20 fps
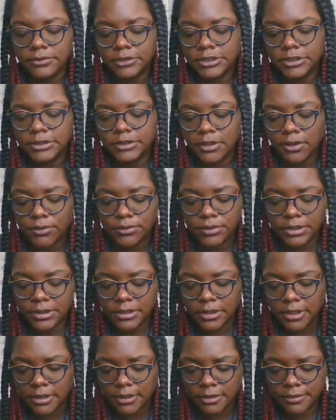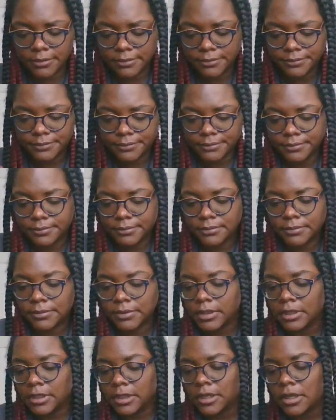She's holding on.
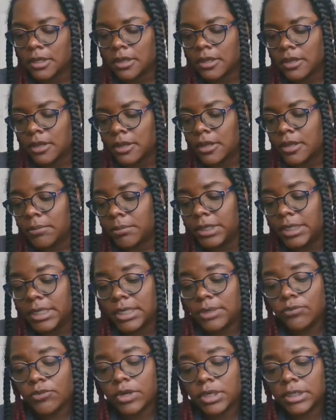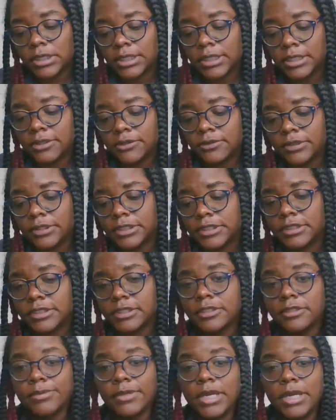But he want to heal this
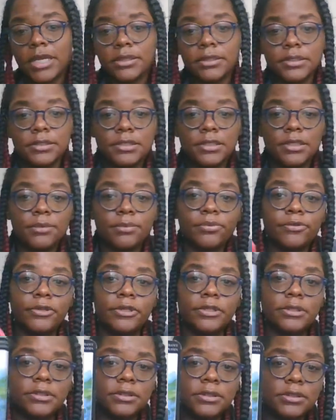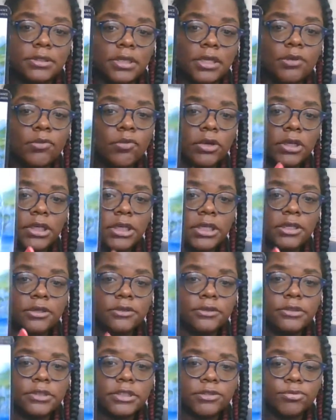because we got the Temperance. He want to
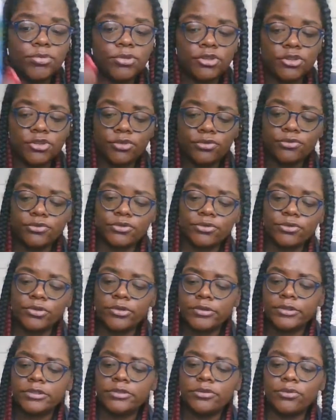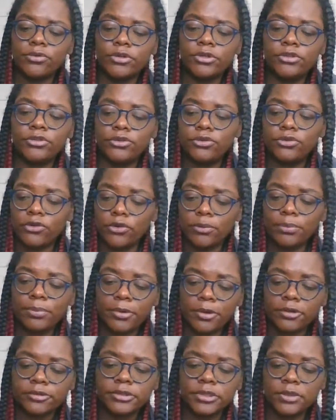heal this with you, Taurus. Or your
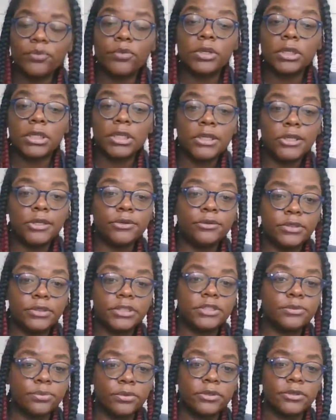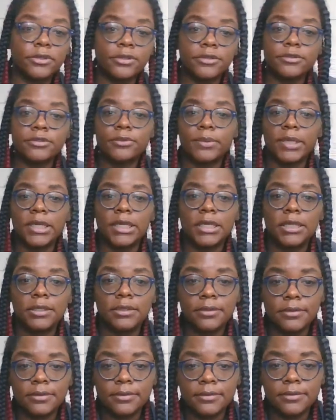person want to heal this with their twin.
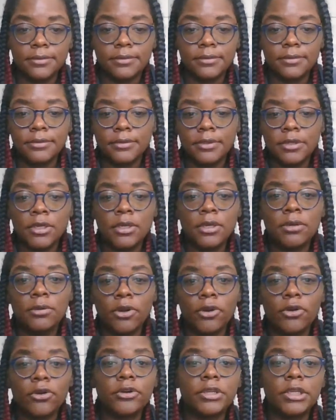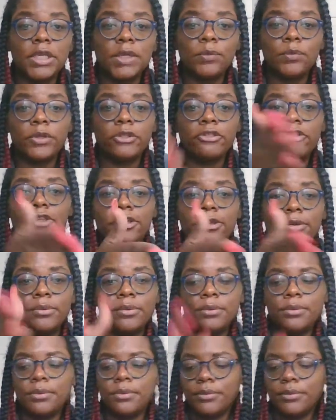Currently with you.